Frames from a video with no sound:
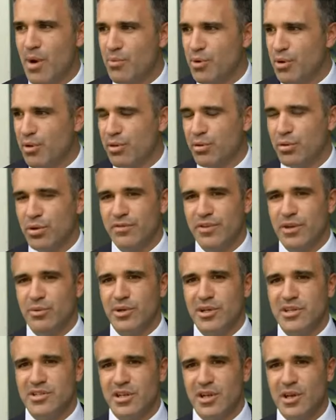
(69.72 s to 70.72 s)
one would have thought if they're
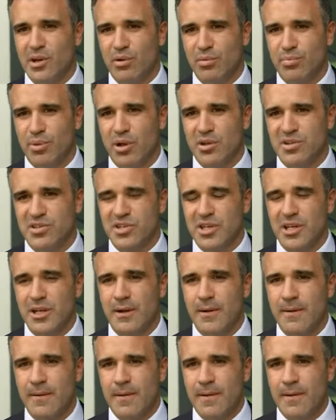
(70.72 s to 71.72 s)
releasing a health policy,
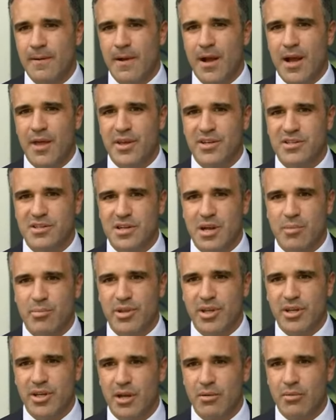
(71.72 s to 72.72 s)
uh, that's a
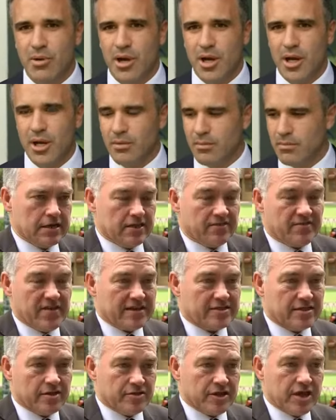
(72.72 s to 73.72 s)
number they'd get right. The
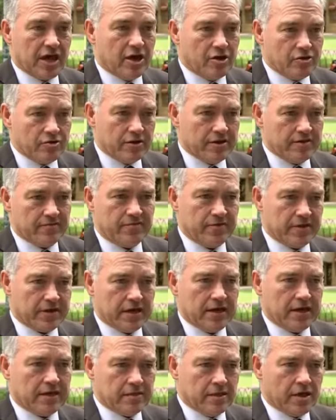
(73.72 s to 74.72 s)
fact that the only
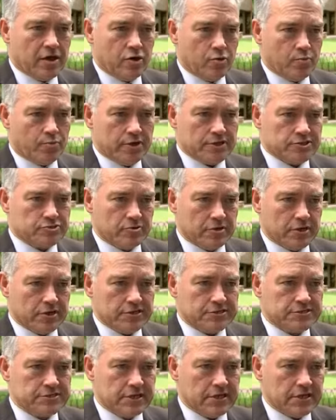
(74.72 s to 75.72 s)
figure in the whole press
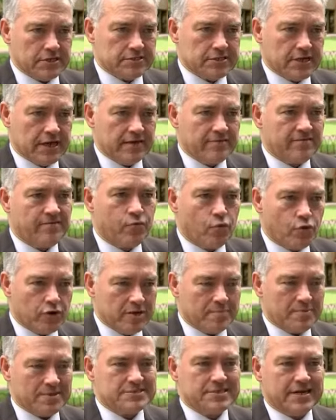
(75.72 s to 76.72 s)
release is a
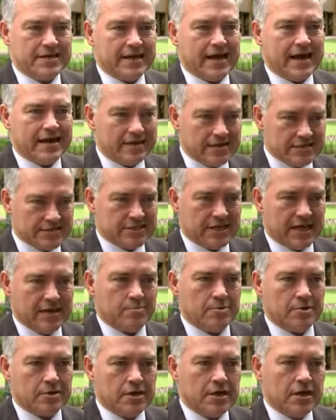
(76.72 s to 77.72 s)
40%
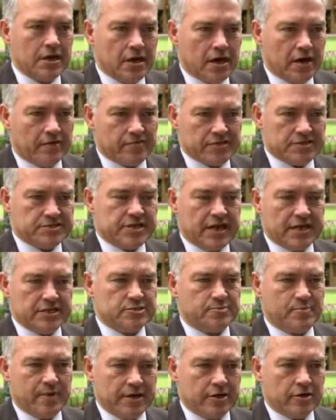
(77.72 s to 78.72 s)
understatement of the state
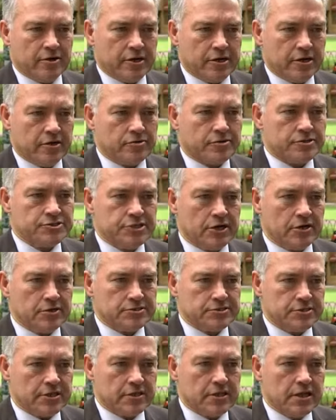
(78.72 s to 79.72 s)
spending on health
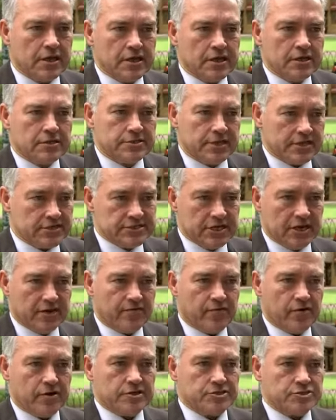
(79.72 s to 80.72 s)
shows that Nick
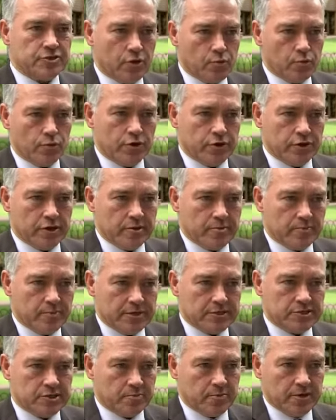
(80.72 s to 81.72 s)
Xenophon is not worthy
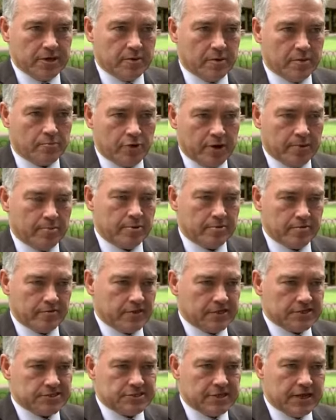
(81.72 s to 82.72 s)
to be Premier
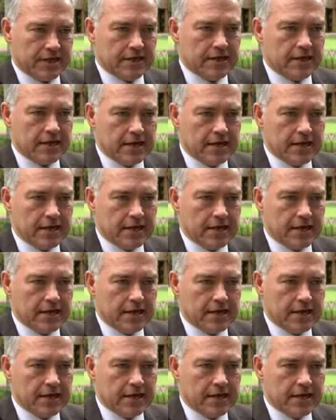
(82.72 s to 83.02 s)
of this state.